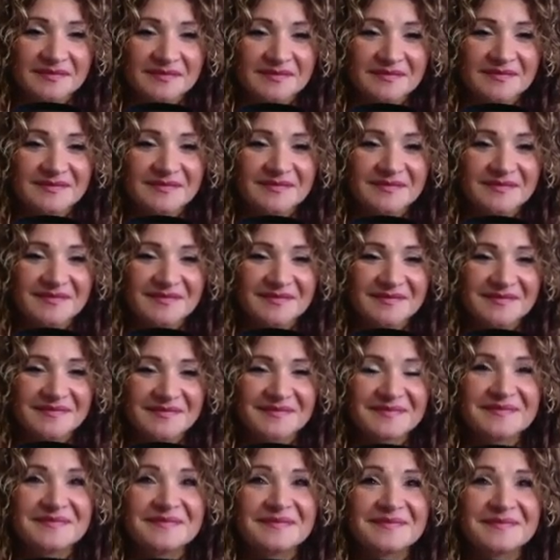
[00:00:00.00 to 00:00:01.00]

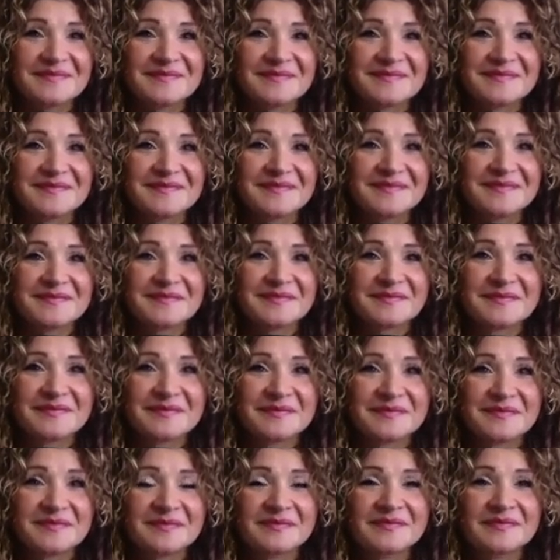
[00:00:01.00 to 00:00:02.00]

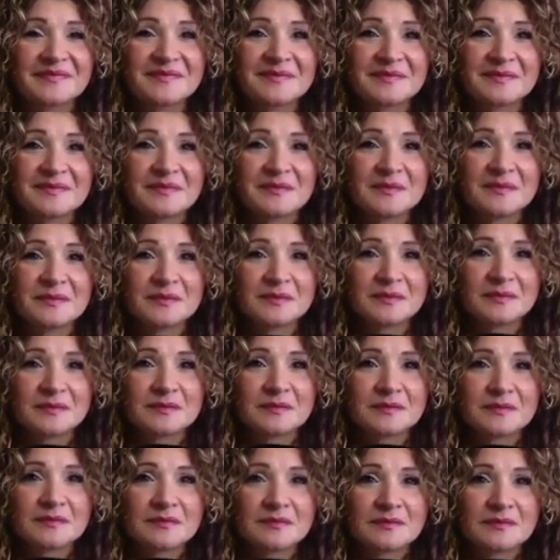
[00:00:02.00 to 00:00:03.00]

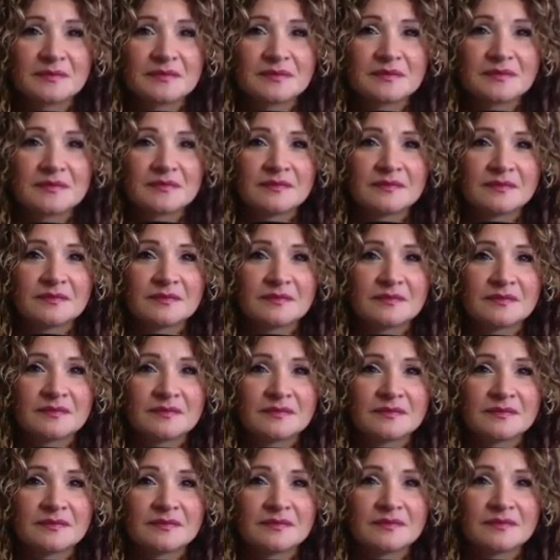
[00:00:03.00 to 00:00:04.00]

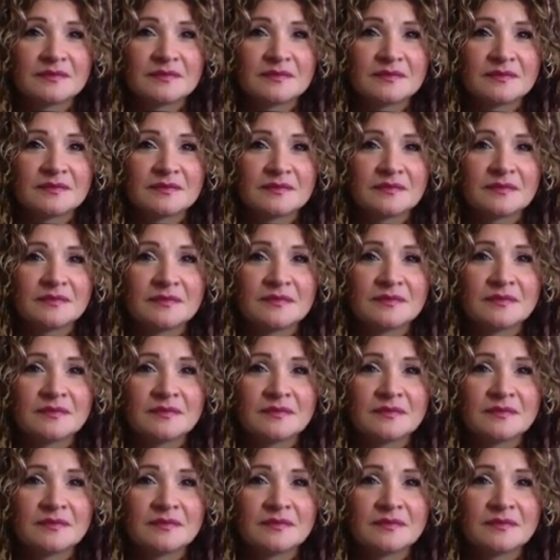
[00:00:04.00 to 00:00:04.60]
[no speech]